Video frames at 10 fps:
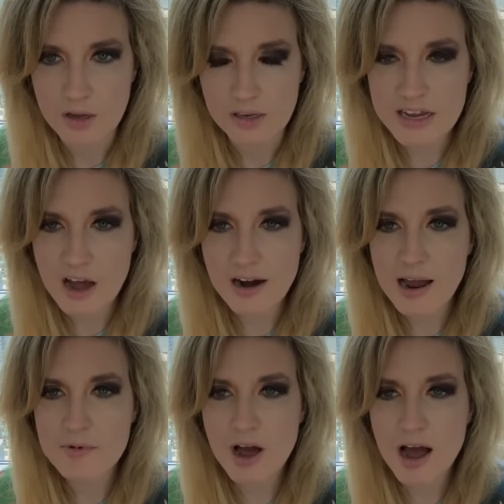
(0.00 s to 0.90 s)
Leon,
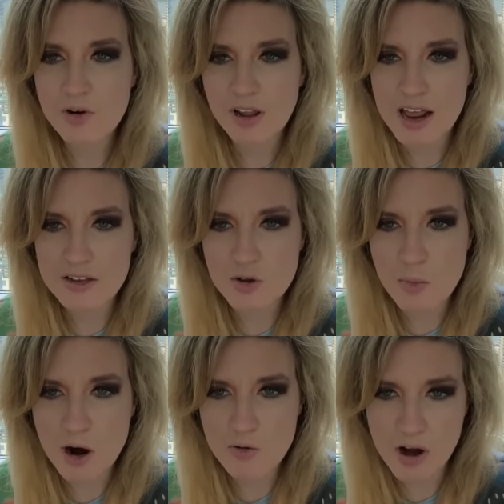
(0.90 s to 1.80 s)
I'm not related to
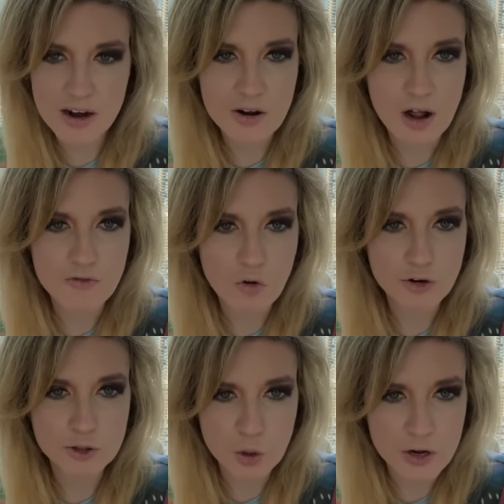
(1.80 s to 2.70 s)
Mark Randolph
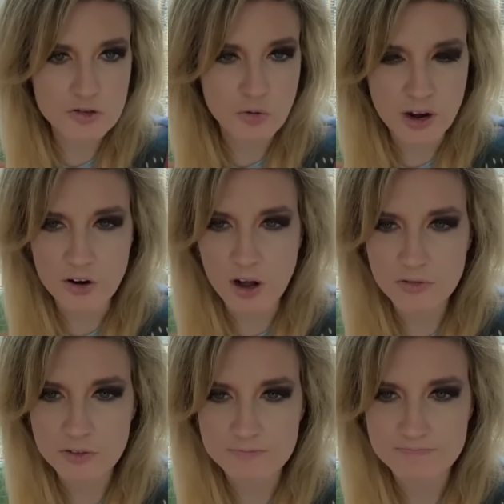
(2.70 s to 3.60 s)
or Joyce
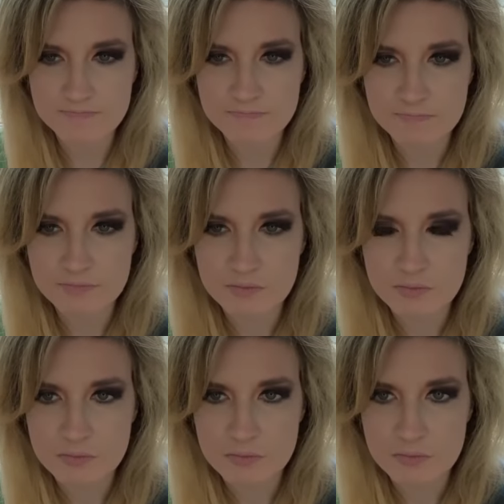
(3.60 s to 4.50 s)
Randolph.
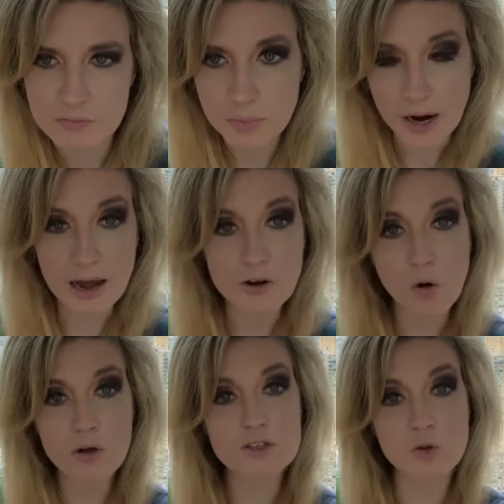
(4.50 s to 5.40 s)
But I
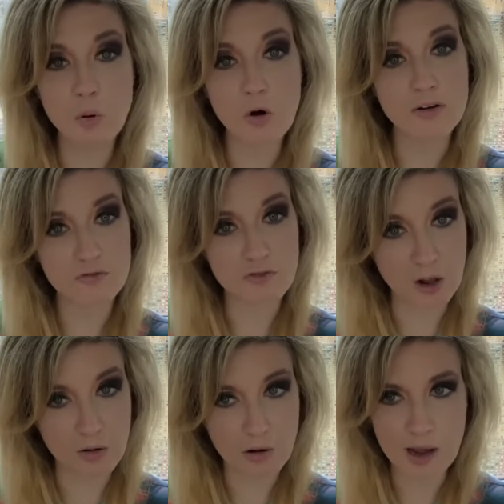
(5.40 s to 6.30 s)
always support
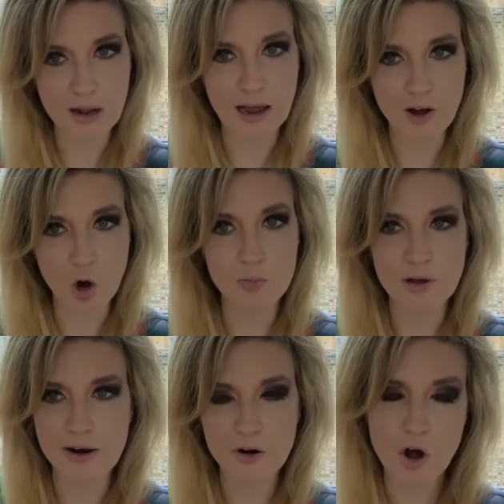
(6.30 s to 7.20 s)
fellow, well, I hope,
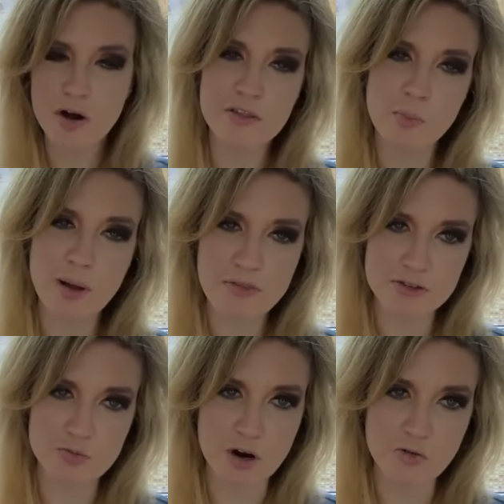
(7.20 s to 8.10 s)
I don't know anything about
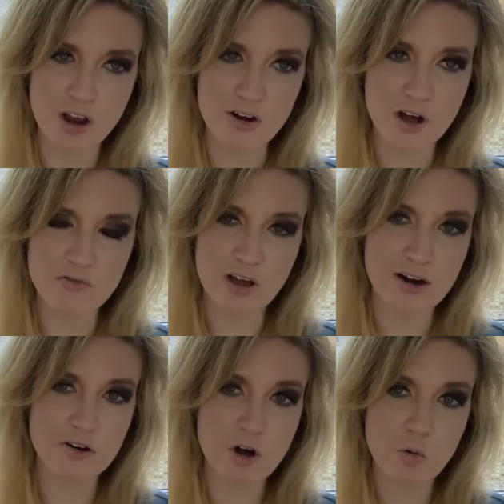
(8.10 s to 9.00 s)
this Mark Randolph.
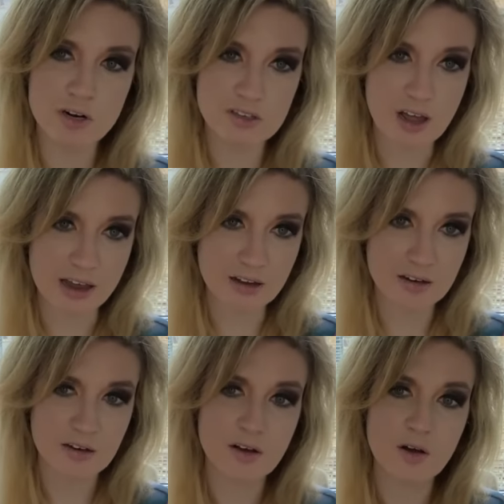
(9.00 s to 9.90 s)
I don't know what he's like,
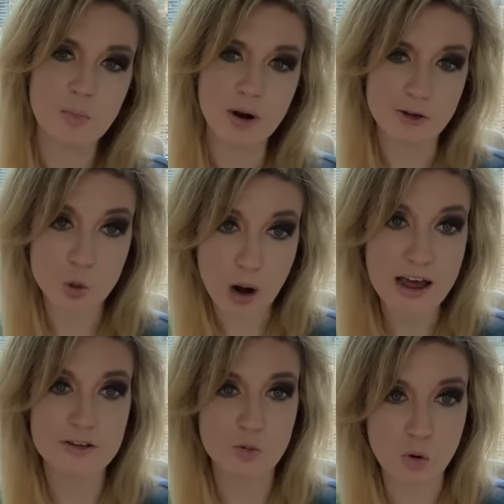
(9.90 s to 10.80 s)
but I
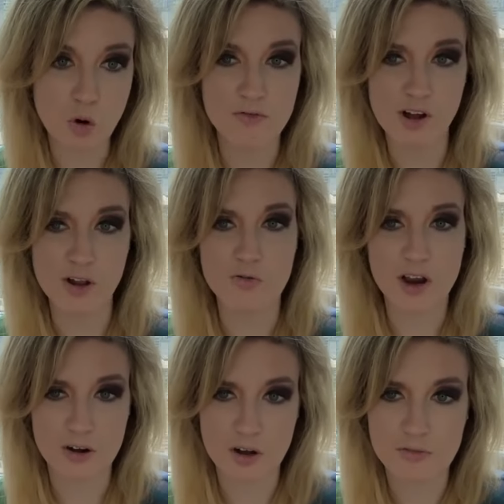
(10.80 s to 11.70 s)
try to support fellow
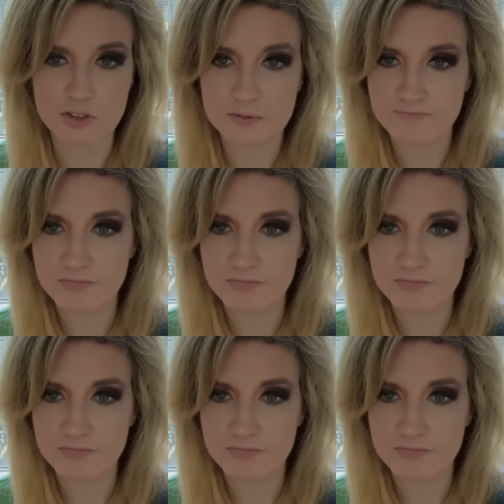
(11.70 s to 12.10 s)
Randolphs.